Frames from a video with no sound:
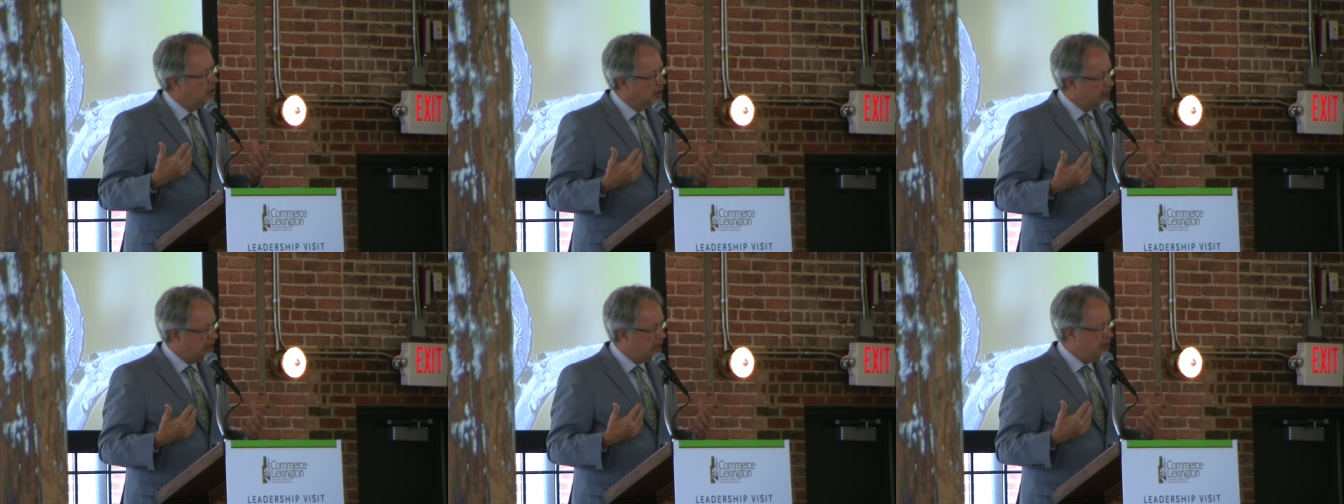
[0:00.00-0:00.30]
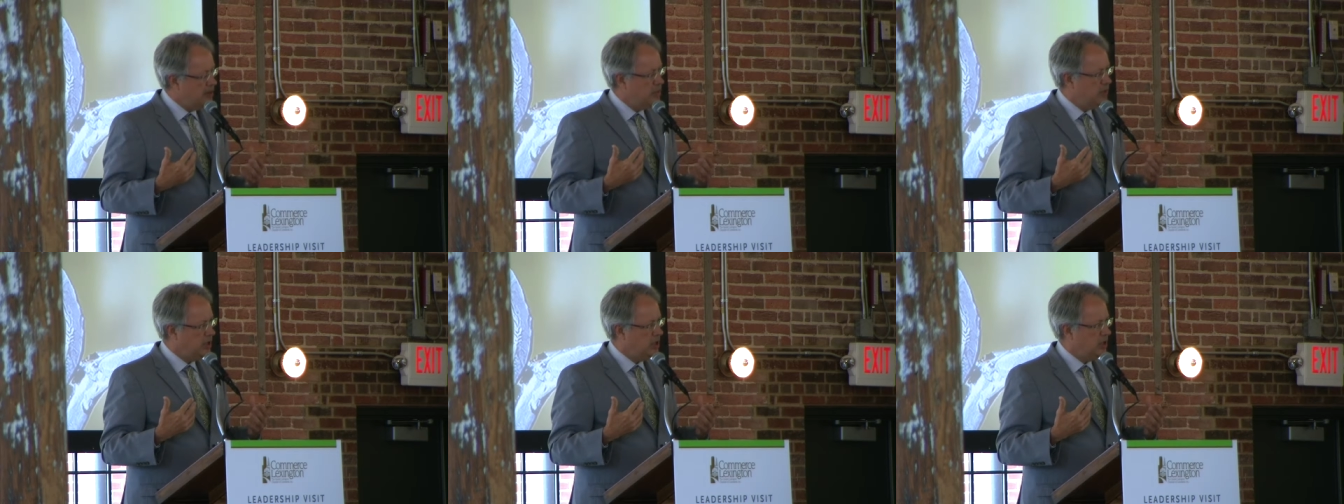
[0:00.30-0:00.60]

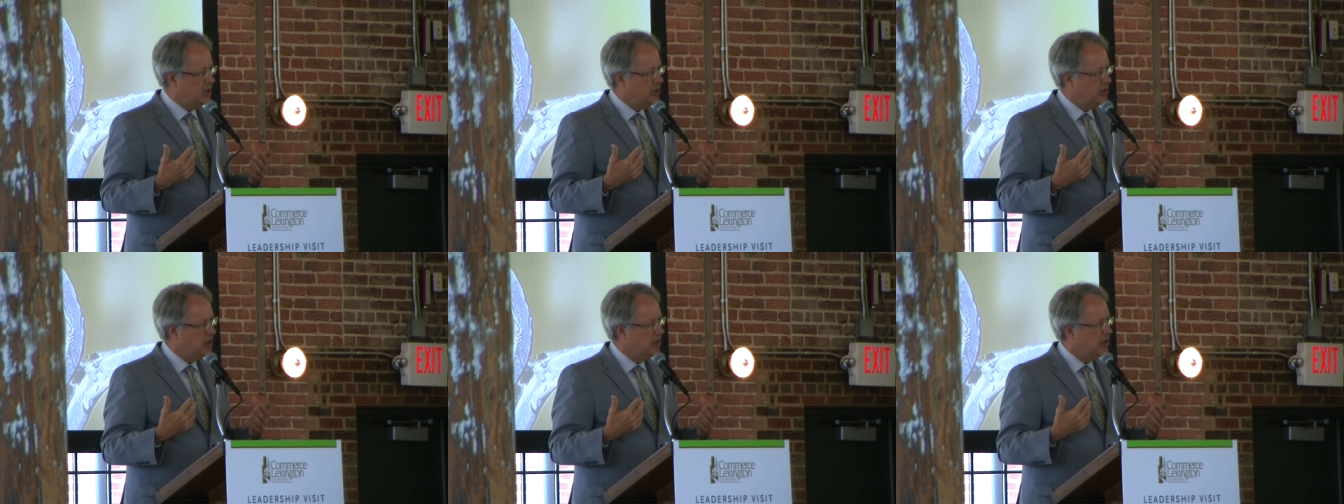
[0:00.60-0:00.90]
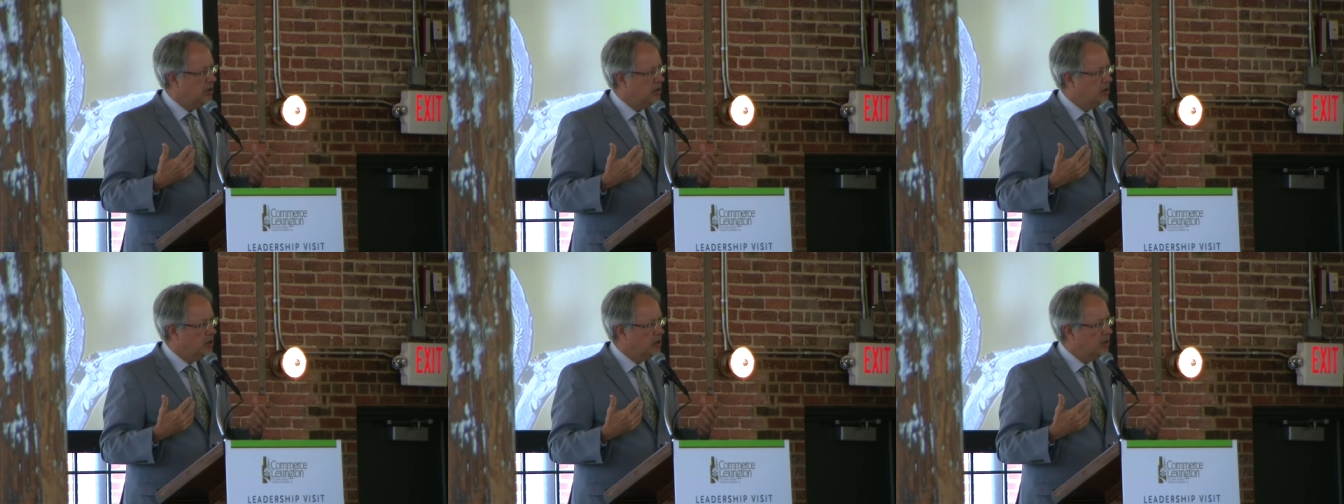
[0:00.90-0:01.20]
came here
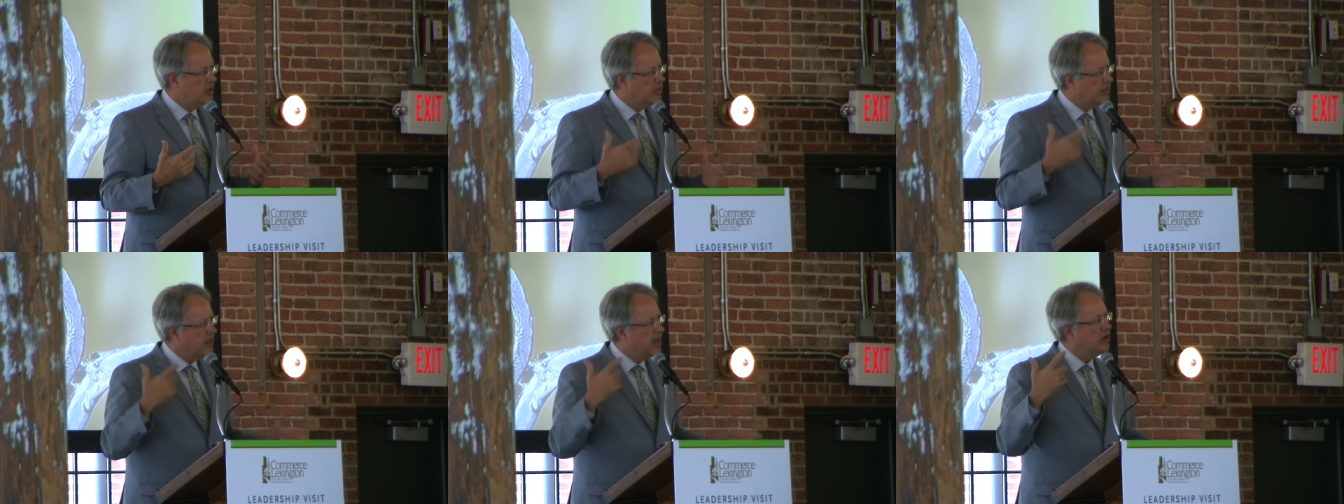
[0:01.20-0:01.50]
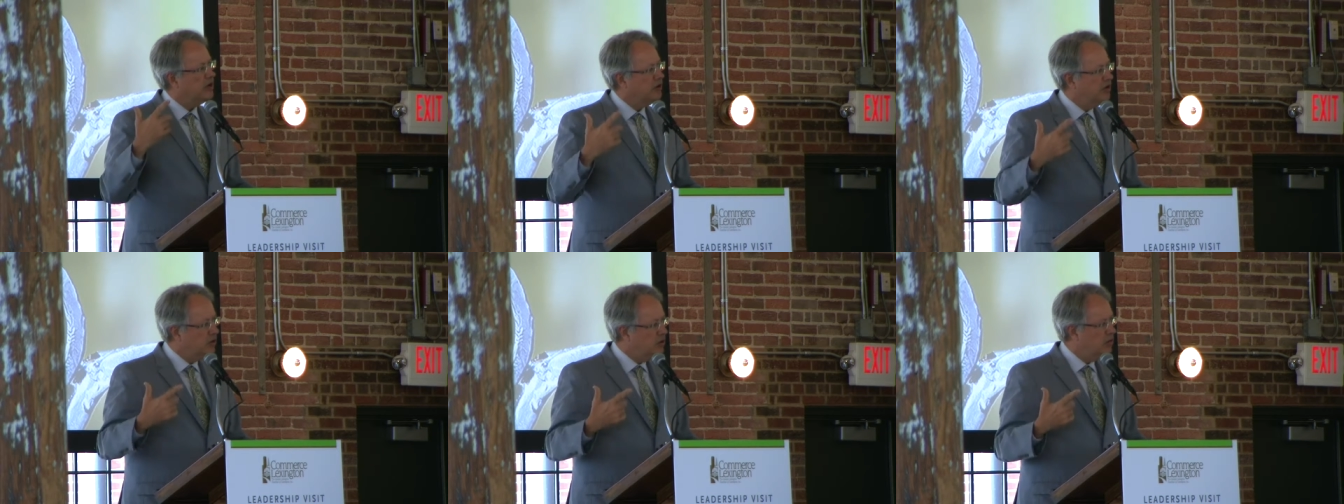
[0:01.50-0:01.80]

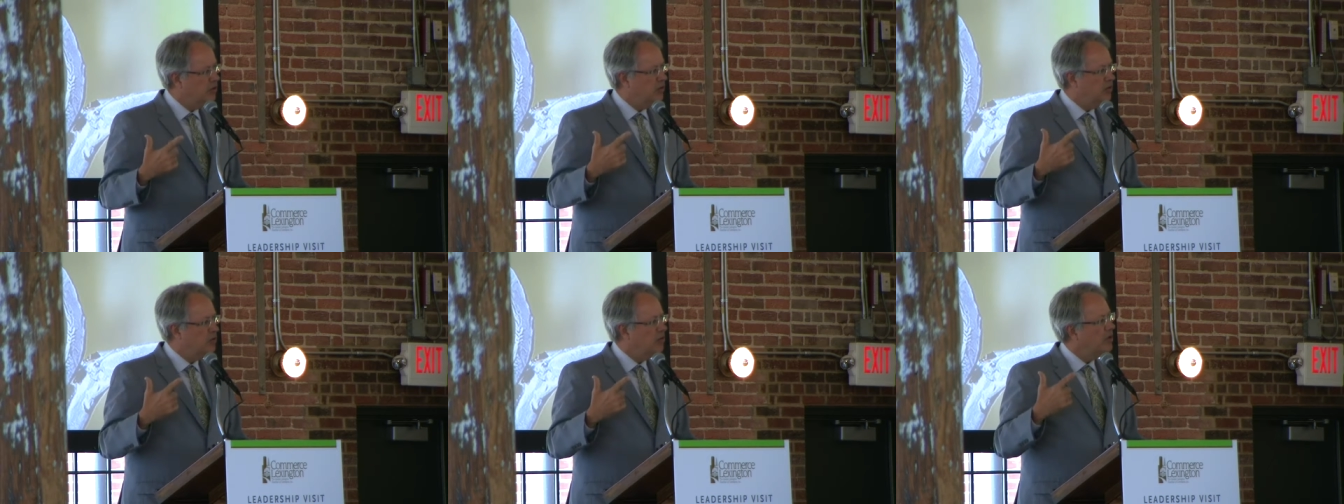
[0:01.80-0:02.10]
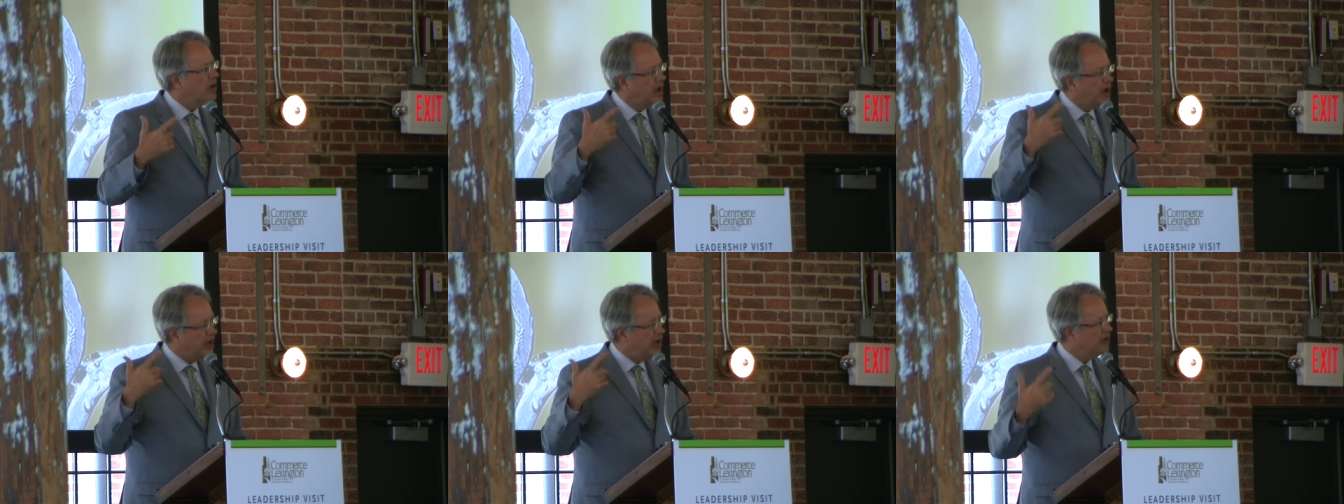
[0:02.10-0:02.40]
that knew
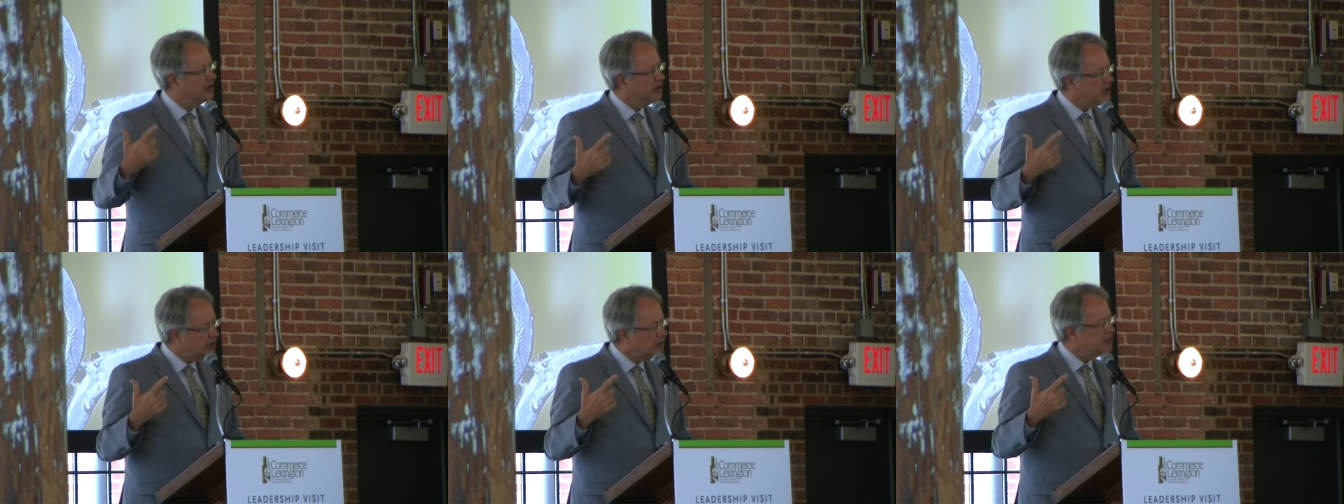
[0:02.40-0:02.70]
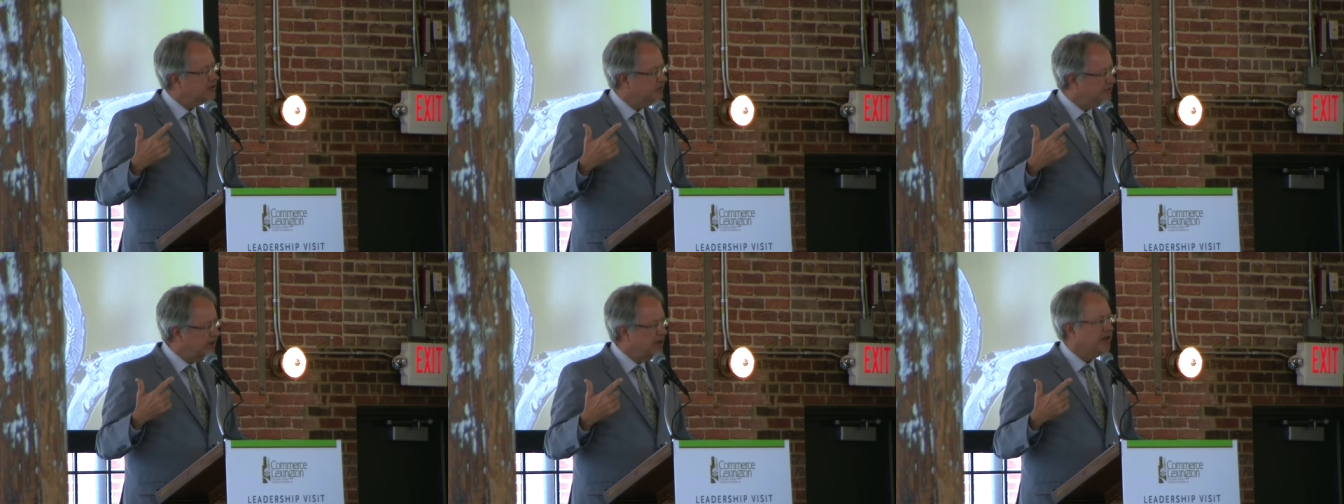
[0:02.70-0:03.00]
how to
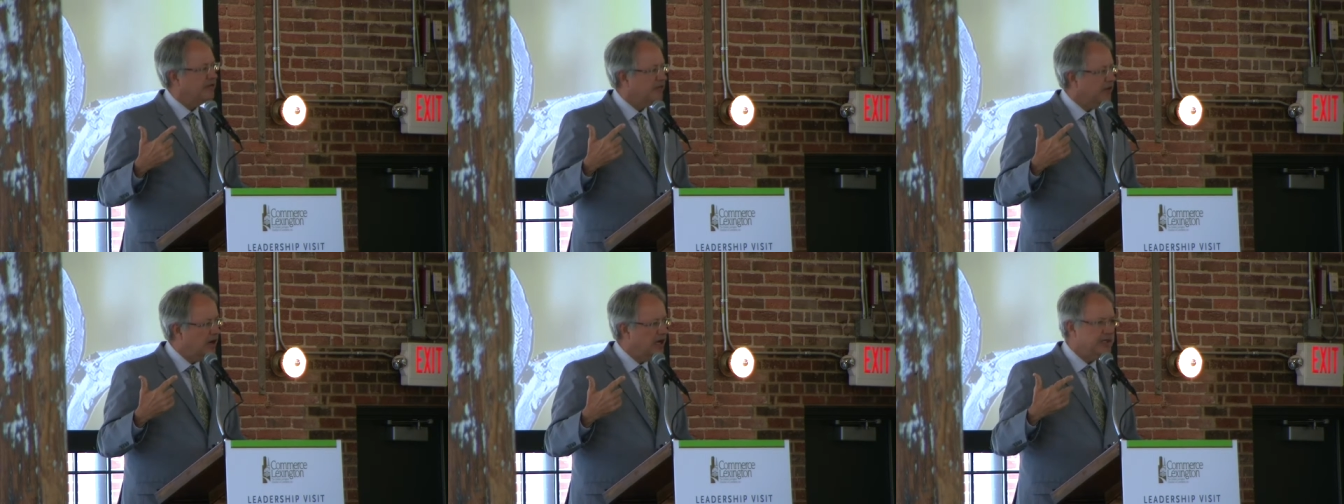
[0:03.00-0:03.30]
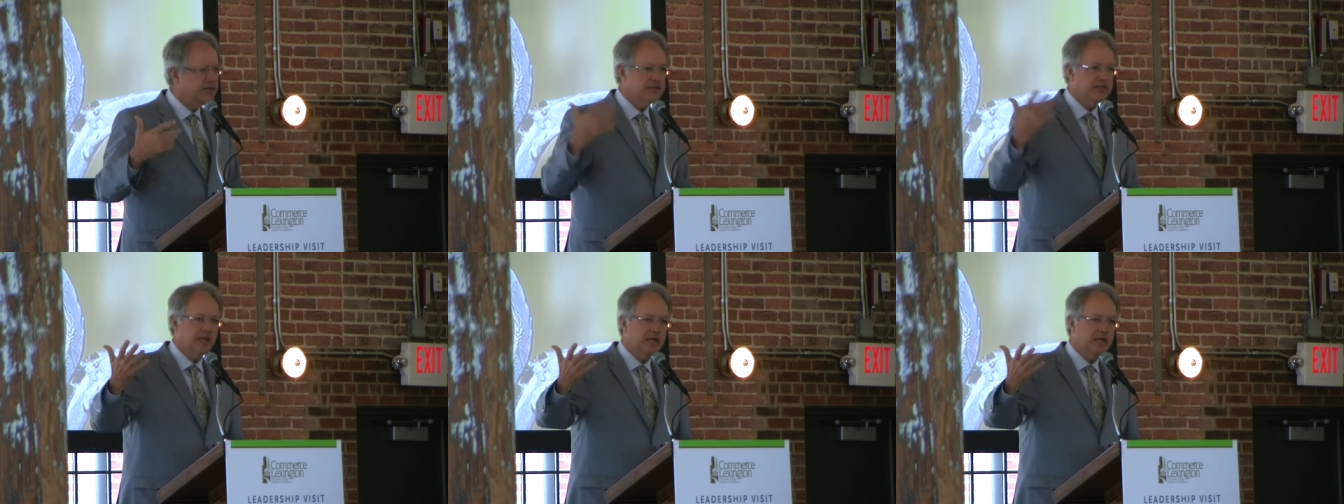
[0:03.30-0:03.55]
cultivate rice.